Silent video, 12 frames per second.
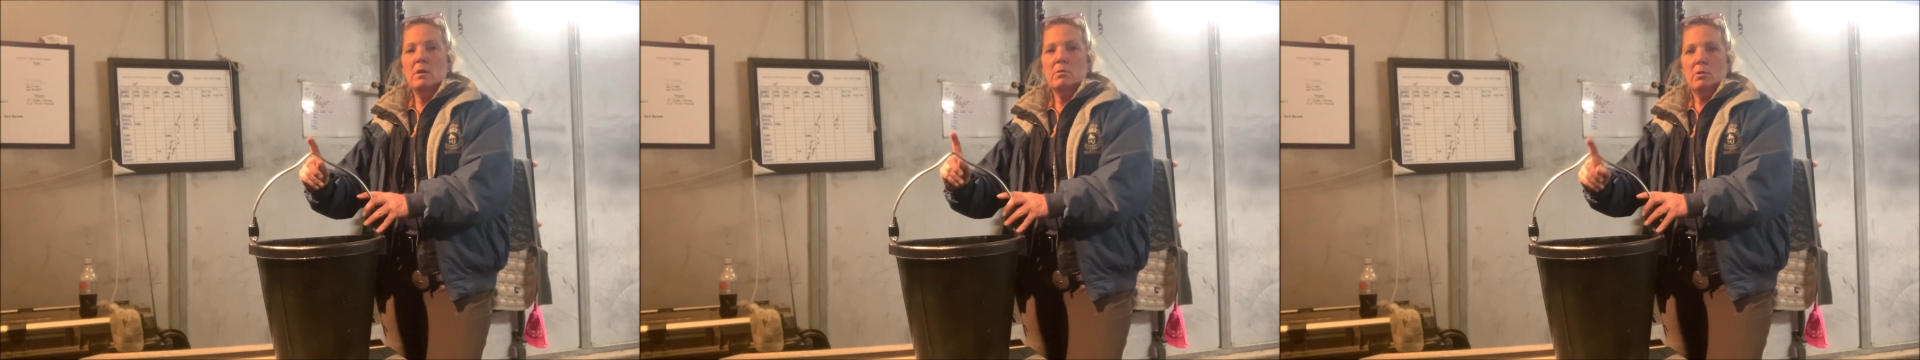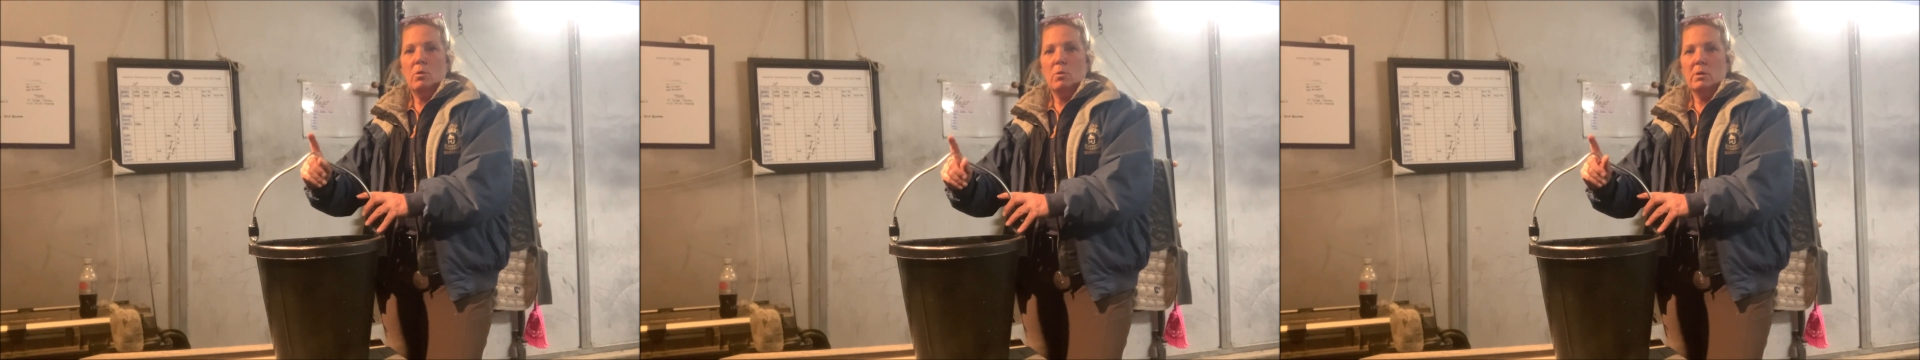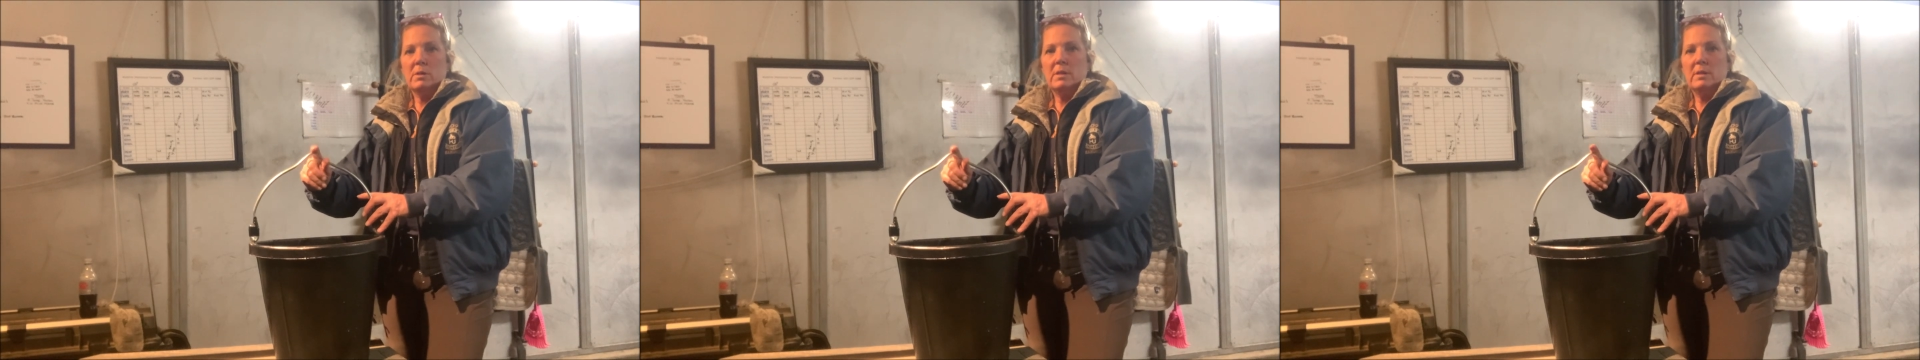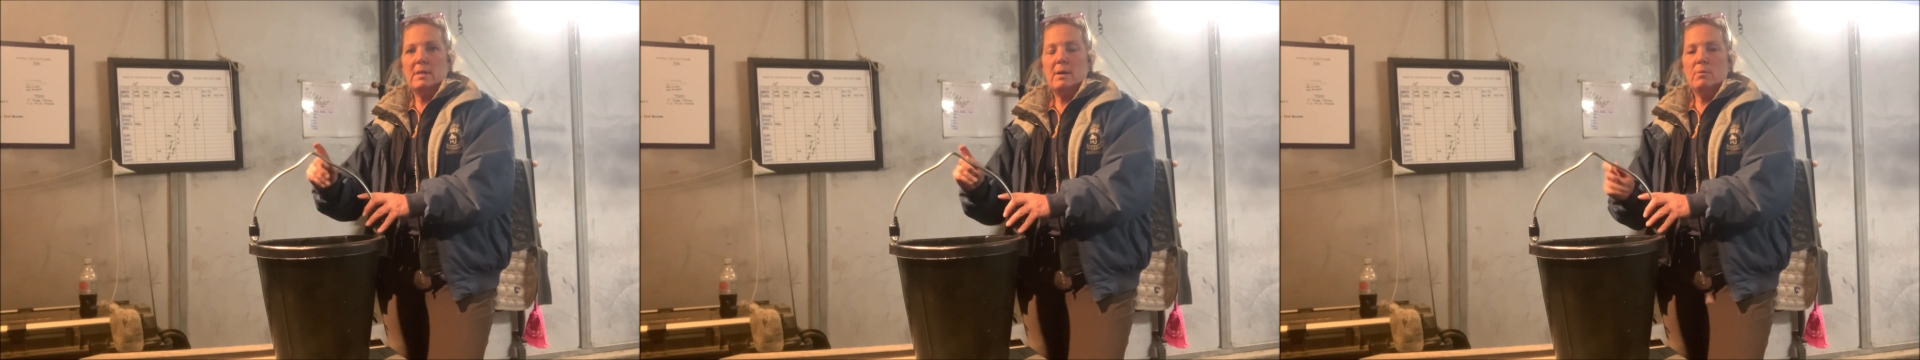the horse,
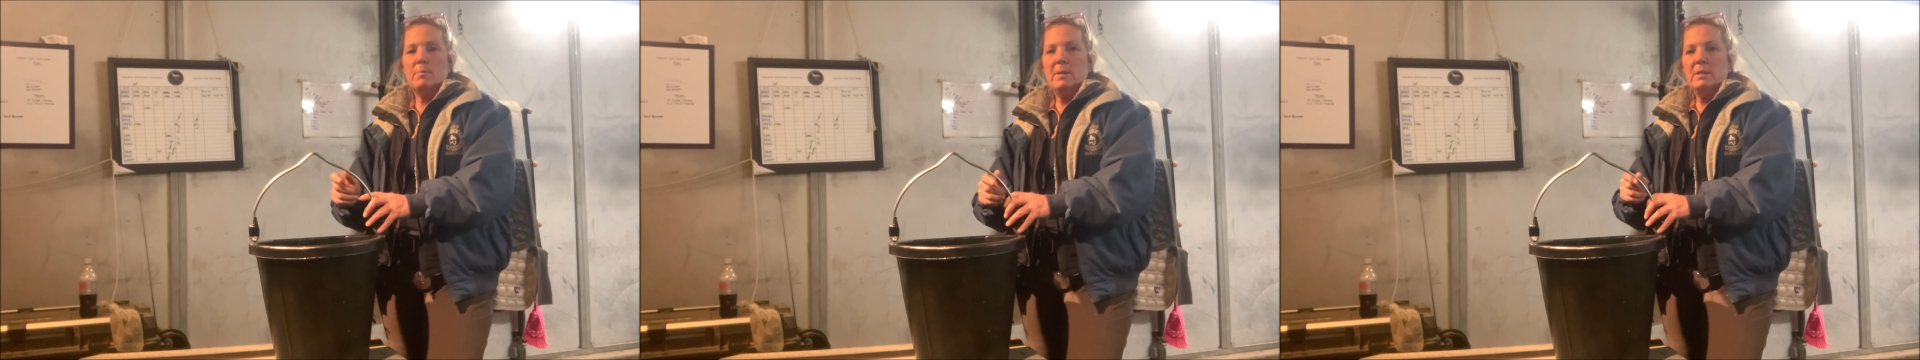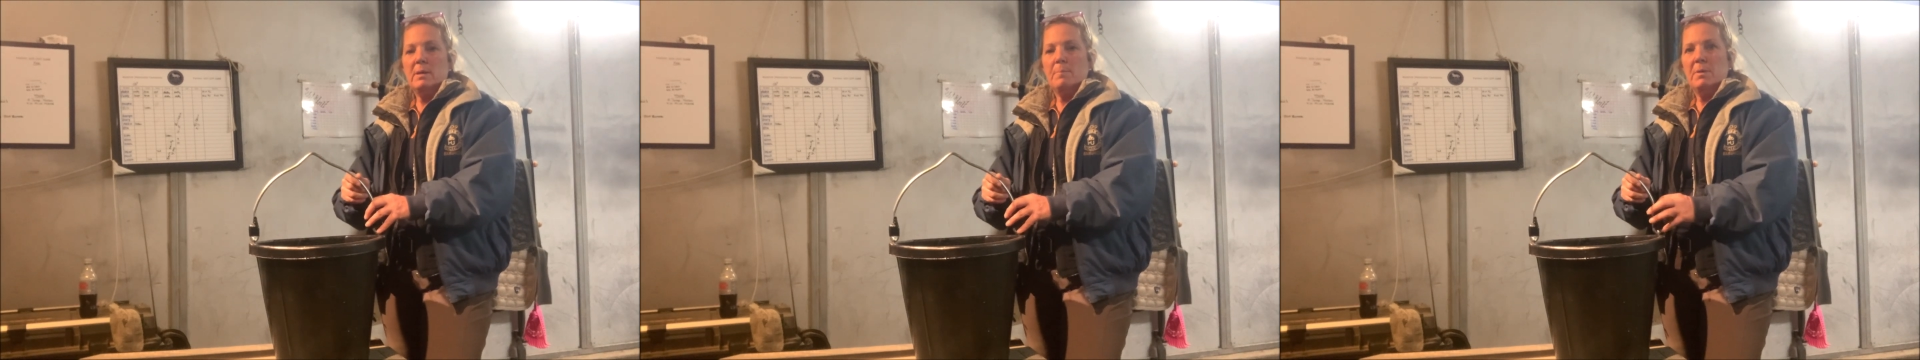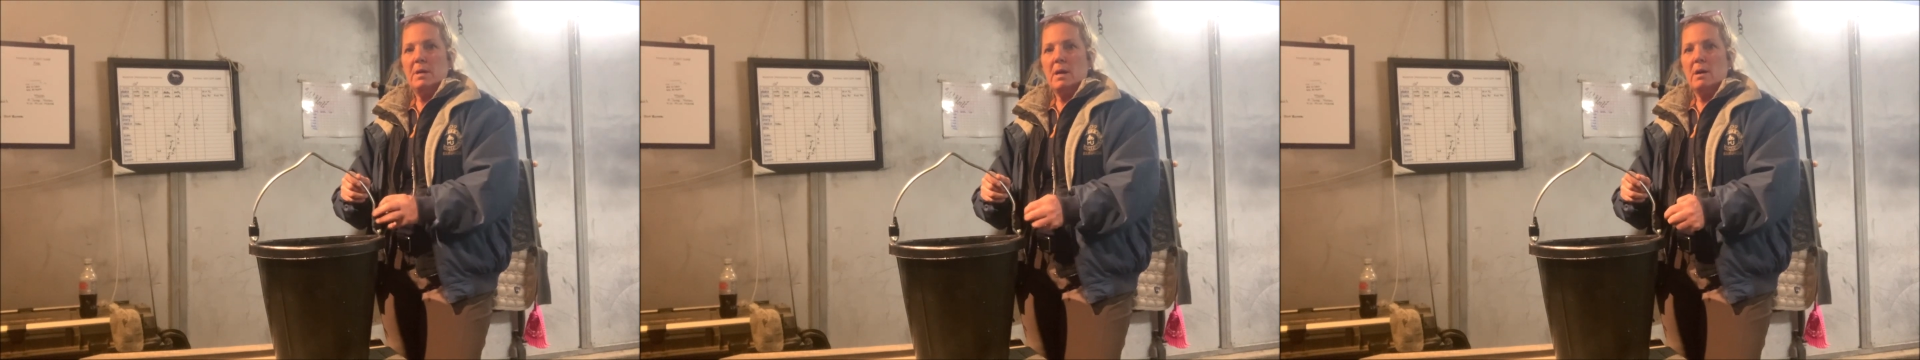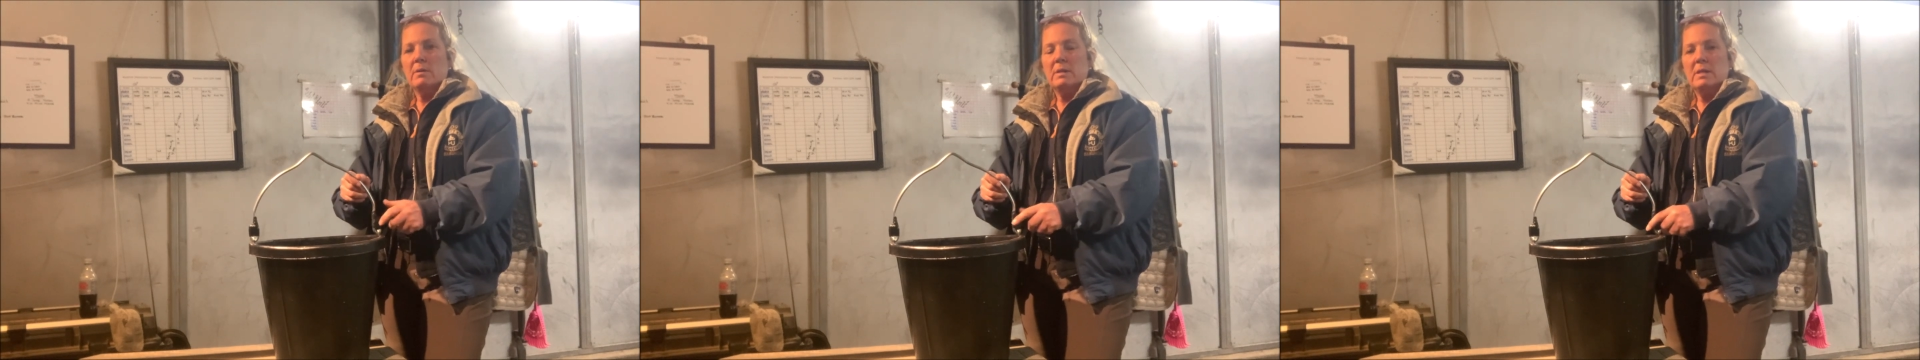because that would be something
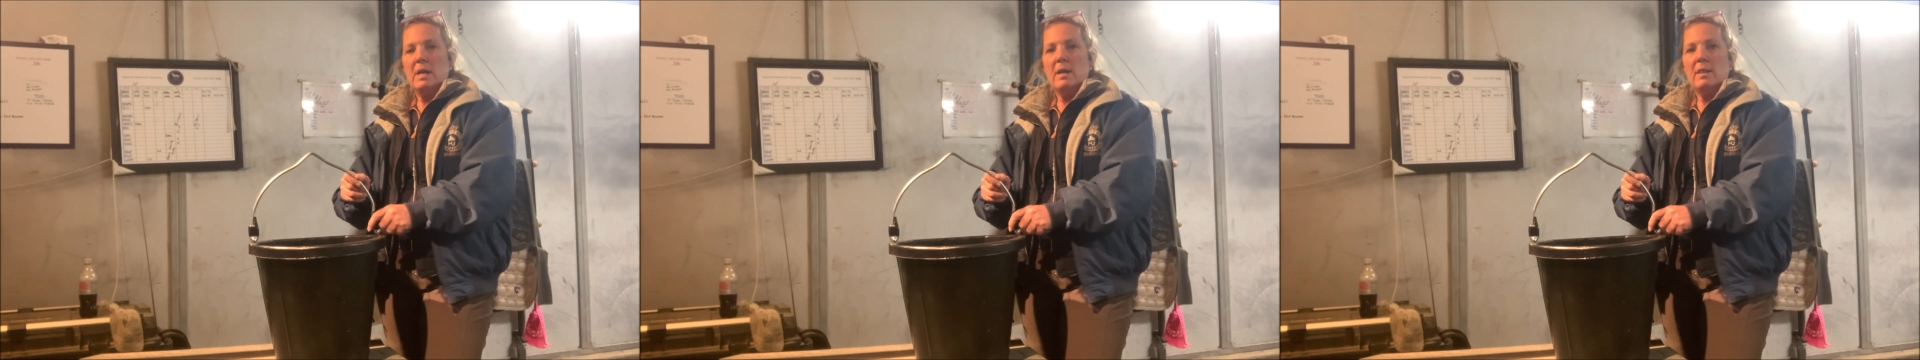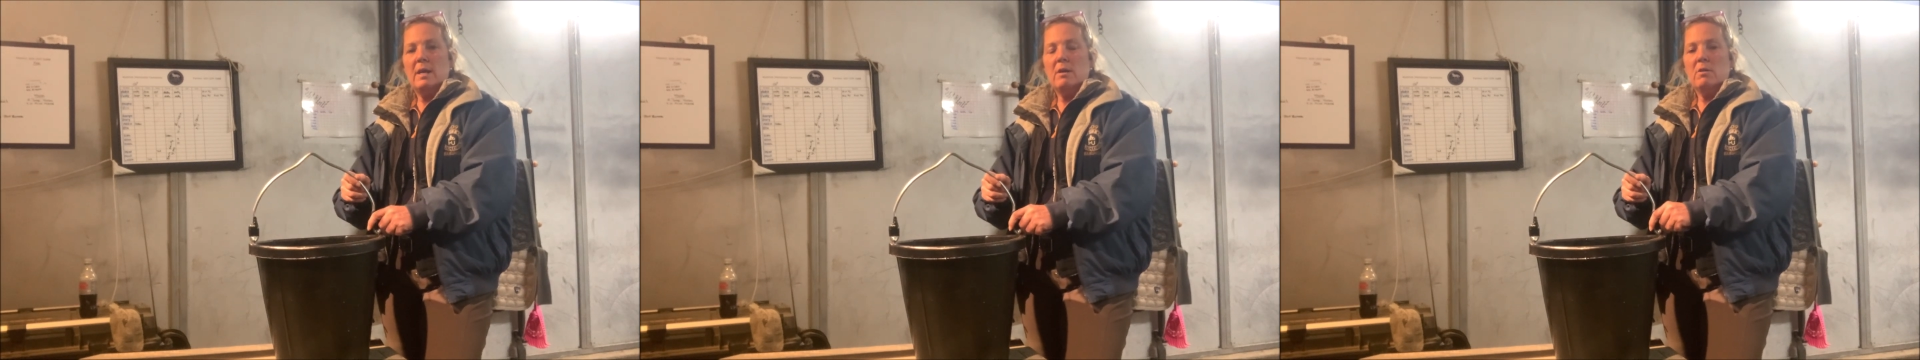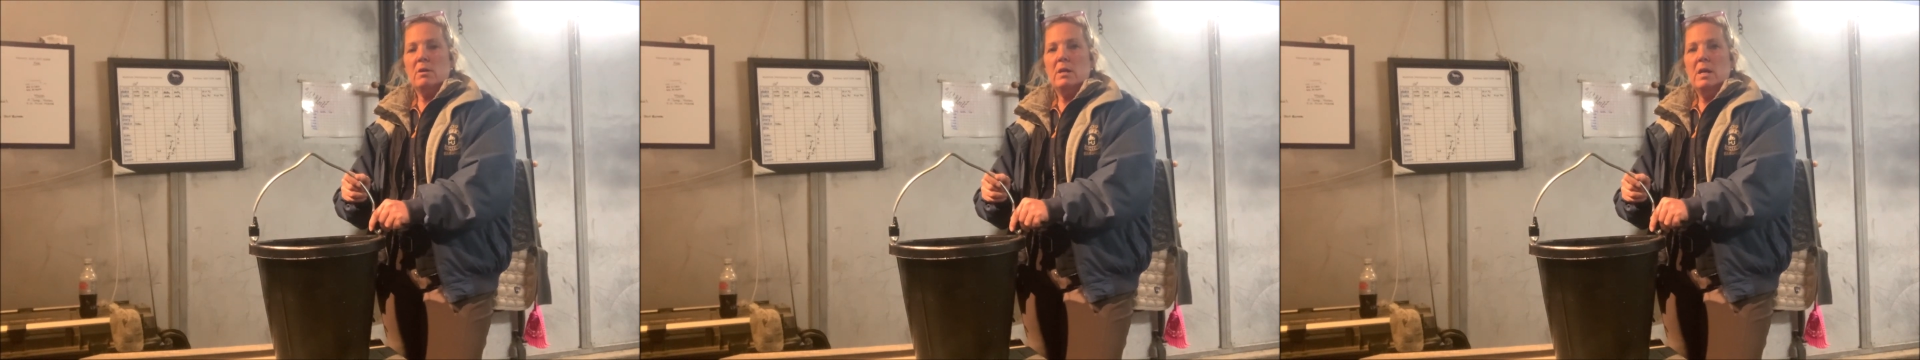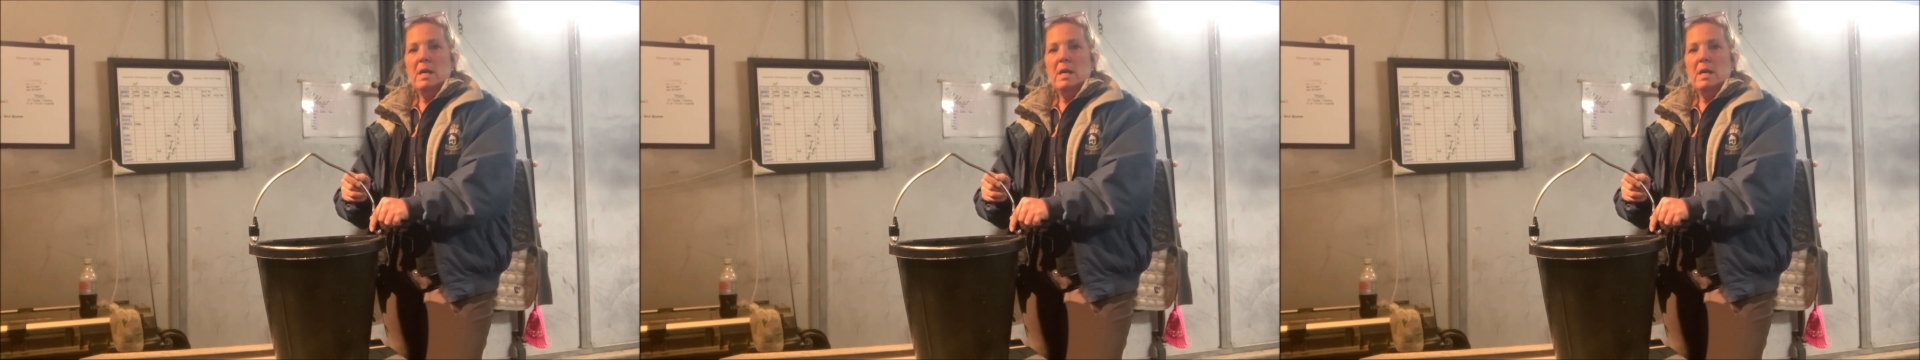else that they could